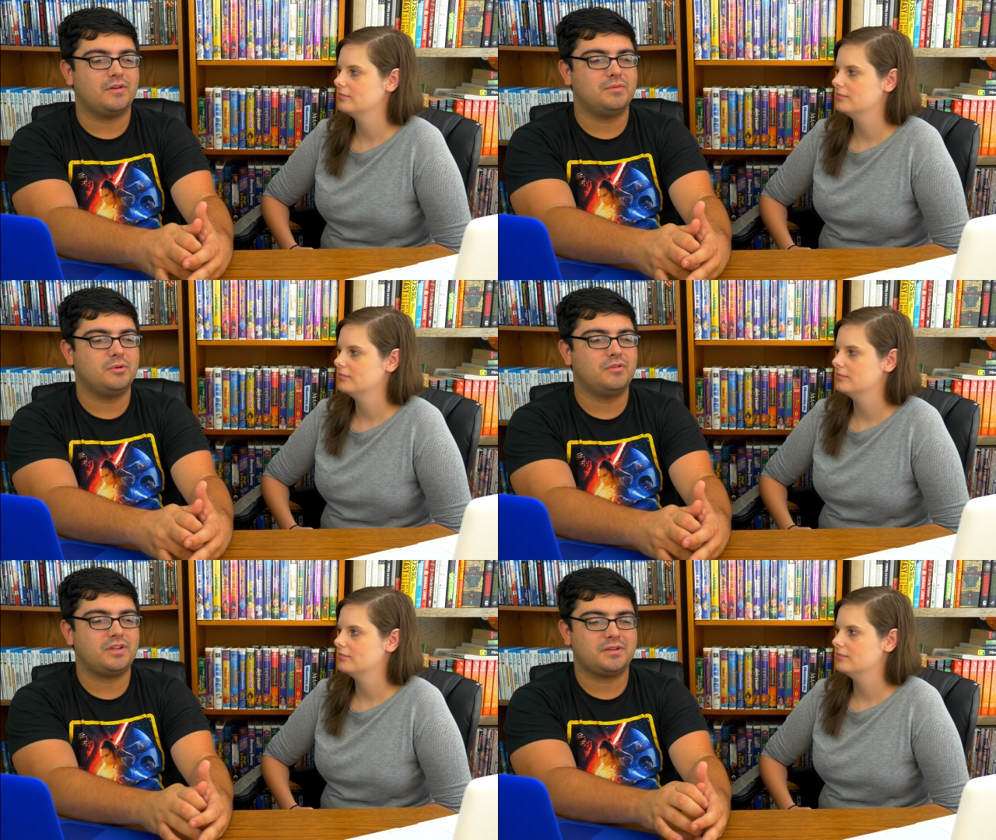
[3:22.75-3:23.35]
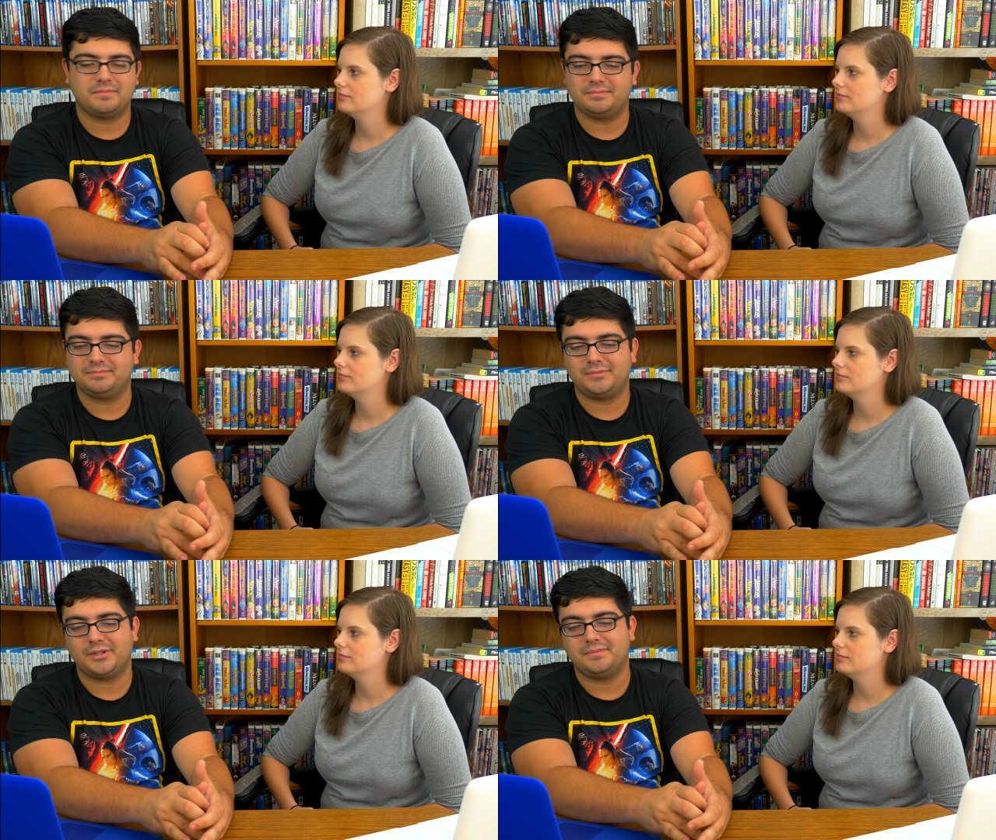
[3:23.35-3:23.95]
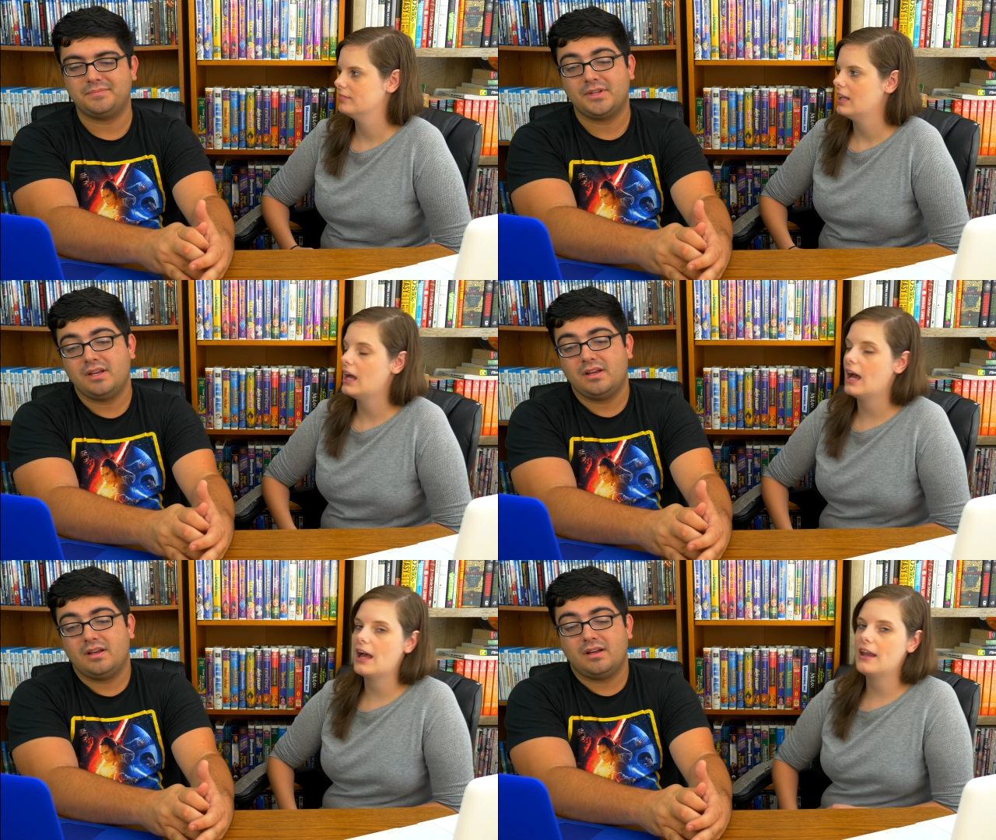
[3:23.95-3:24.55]
Speaker 1: of the movie, but.
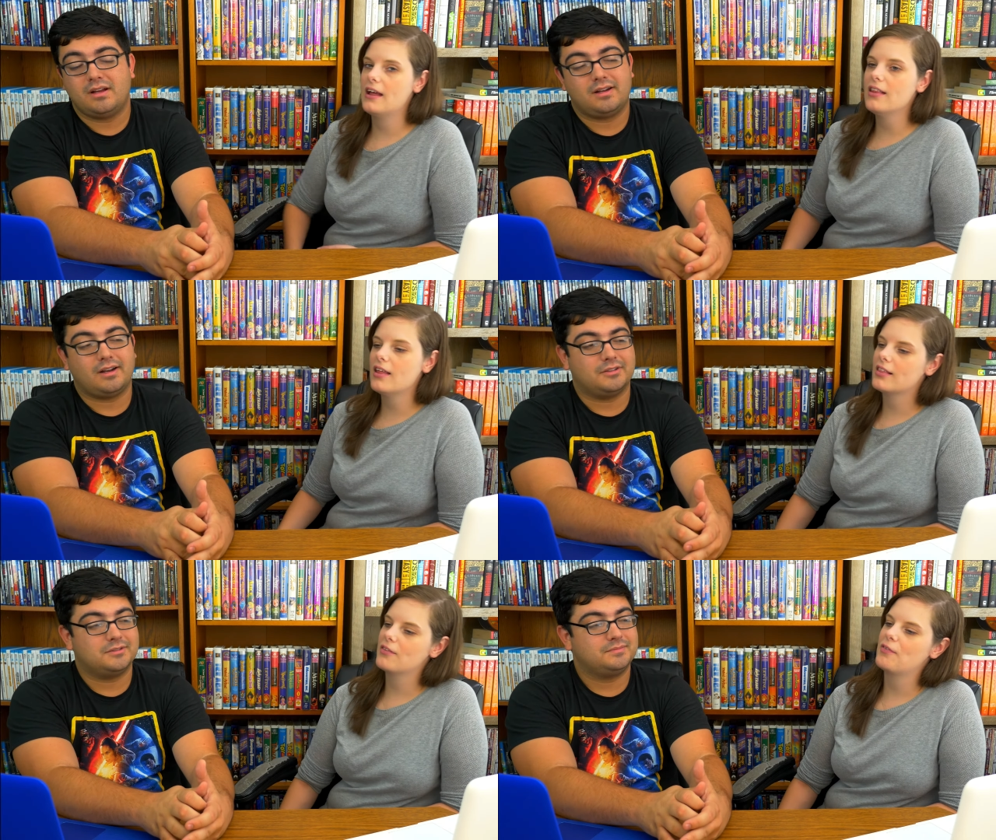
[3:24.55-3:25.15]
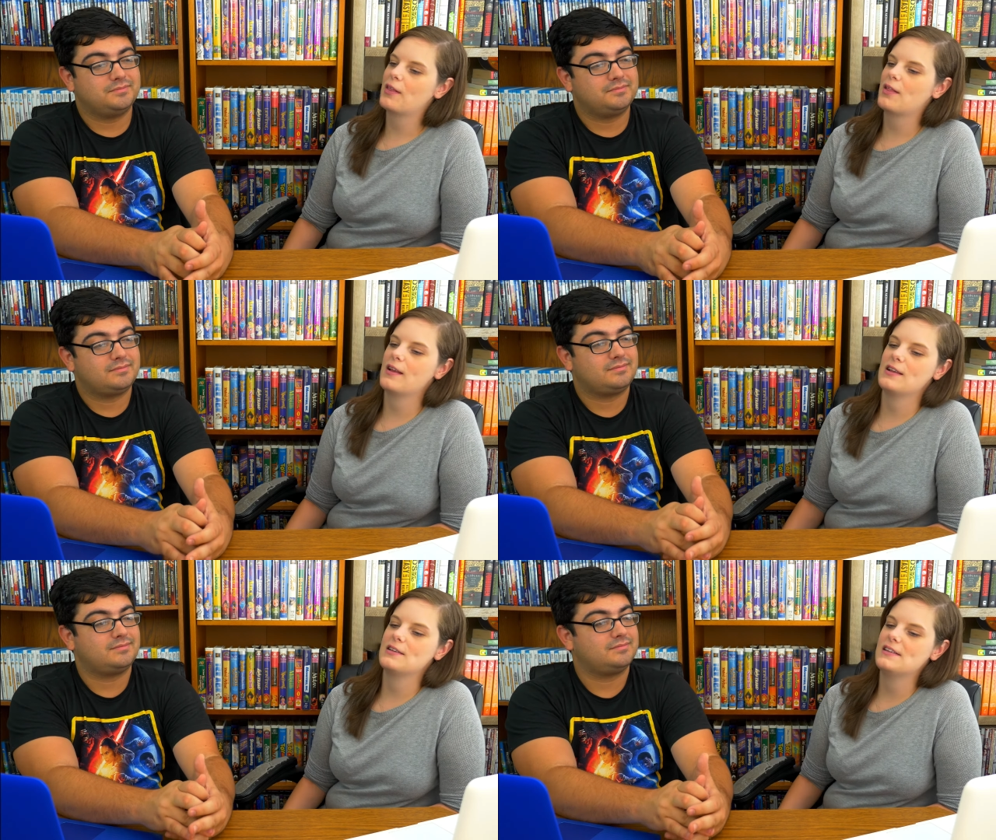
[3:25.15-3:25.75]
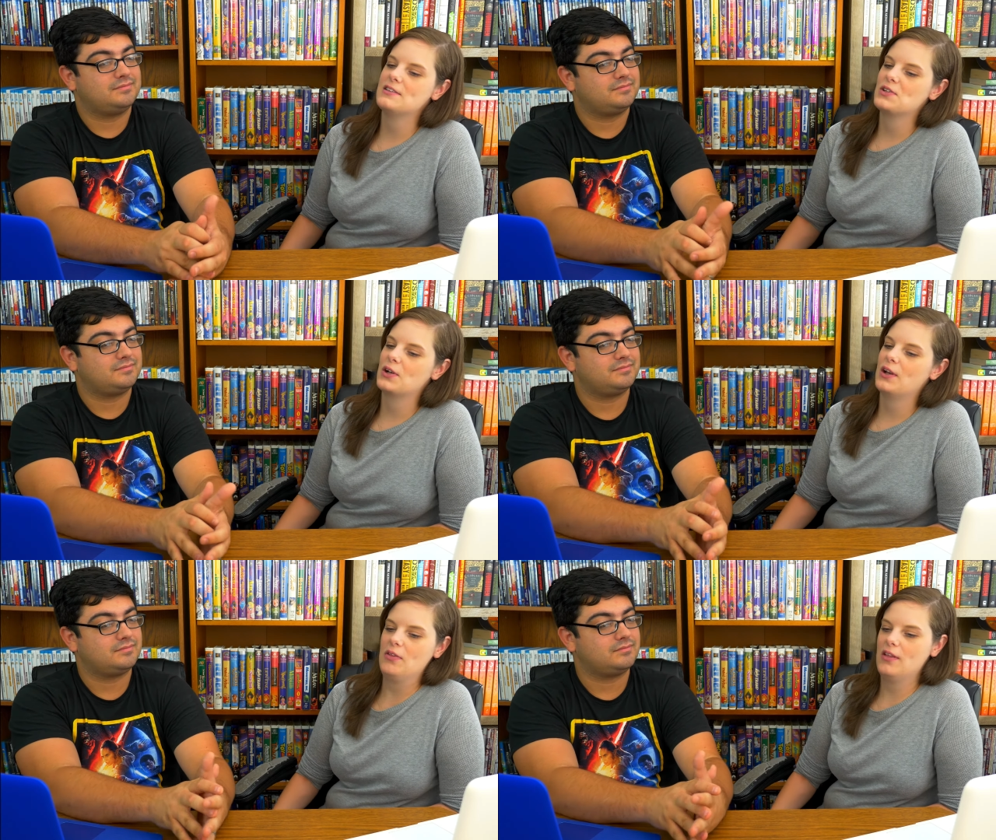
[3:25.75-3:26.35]
And I like um, the
Speaker 2: fact that it did
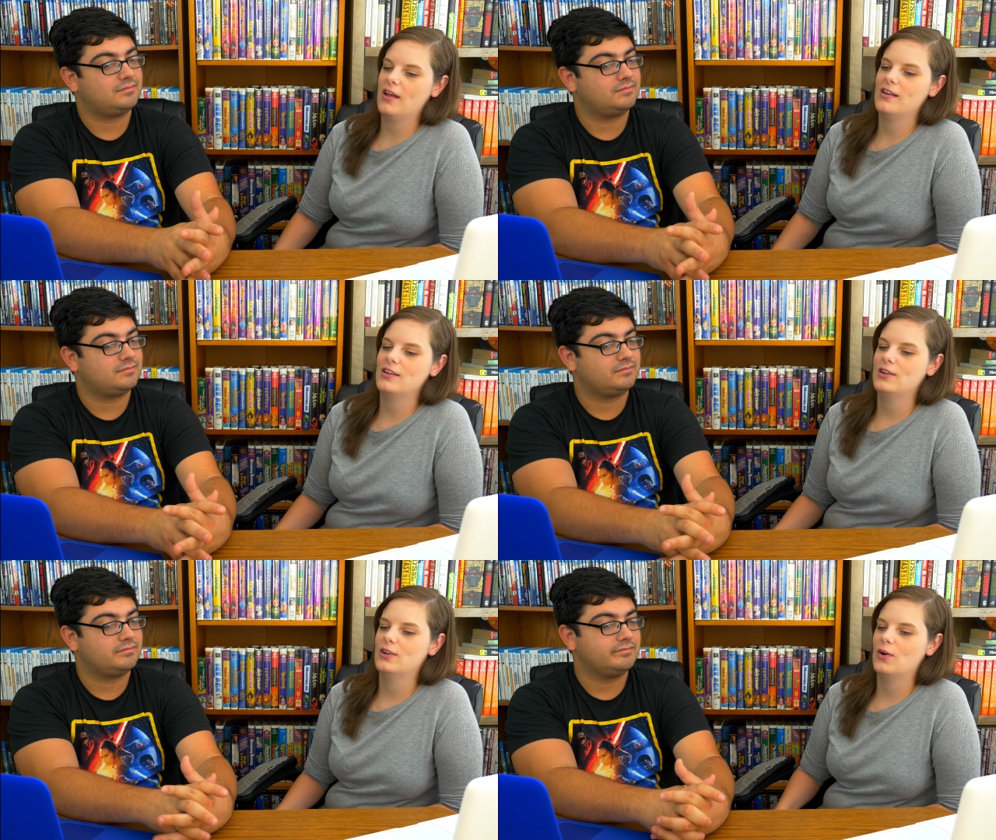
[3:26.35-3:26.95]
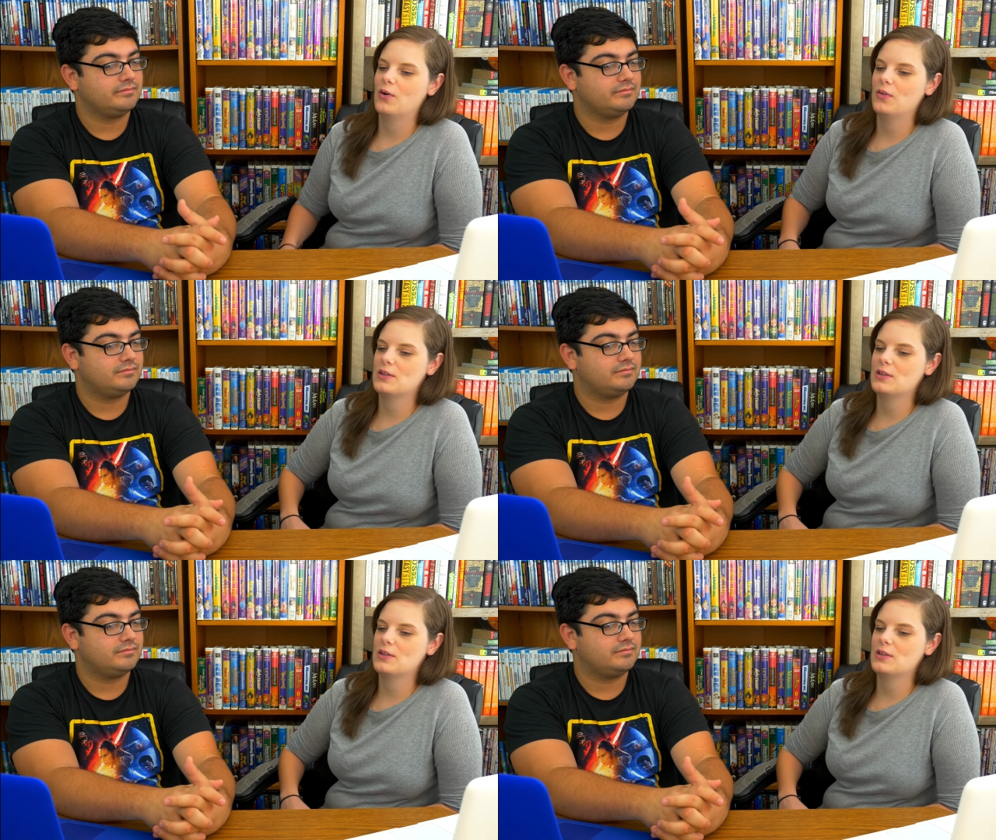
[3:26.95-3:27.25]
start out that you know